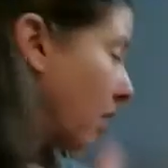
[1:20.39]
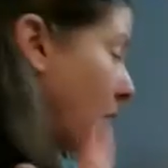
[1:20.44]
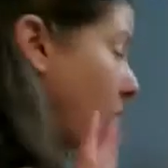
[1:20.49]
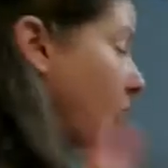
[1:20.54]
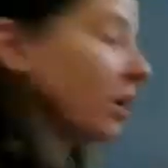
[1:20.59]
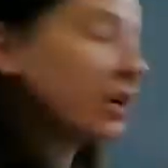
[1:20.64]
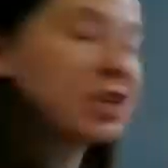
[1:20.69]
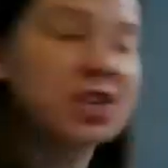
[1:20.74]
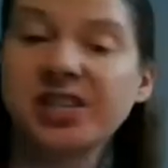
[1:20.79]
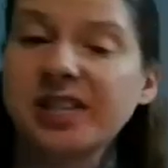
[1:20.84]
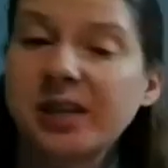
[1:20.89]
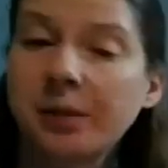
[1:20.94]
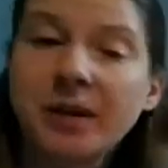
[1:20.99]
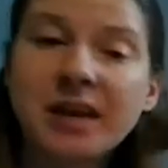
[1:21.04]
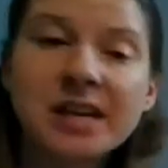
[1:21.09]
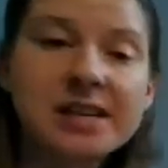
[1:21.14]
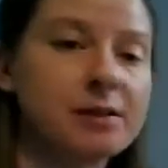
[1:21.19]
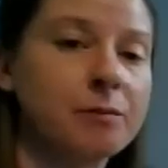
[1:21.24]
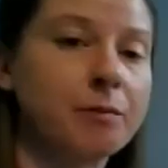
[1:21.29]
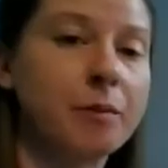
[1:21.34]
or just a
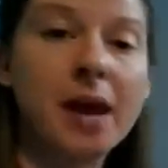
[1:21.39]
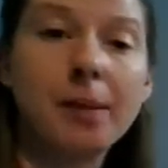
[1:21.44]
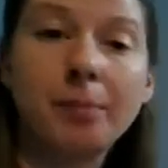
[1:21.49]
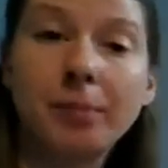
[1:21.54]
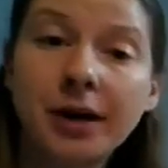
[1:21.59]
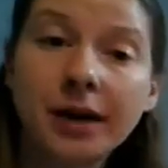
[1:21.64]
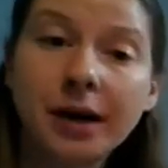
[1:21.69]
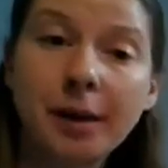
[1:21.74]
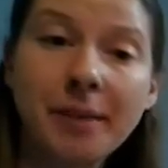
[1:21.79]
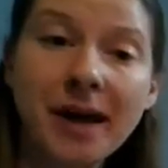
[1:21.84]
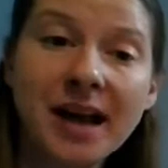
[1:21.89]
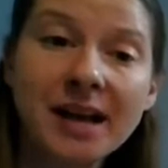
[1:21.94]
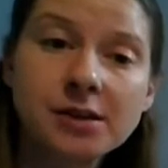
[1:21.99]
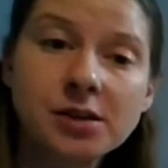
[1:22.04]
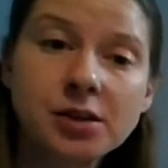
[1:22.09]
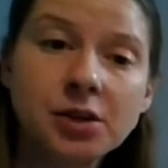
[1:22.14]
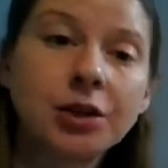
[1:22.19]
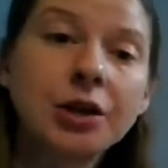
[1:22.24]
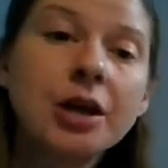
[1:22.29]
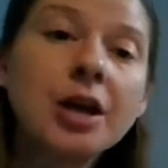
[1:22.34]
piece of paper and a
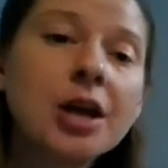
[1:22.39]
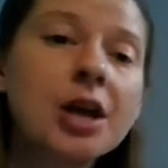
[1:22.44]
pencil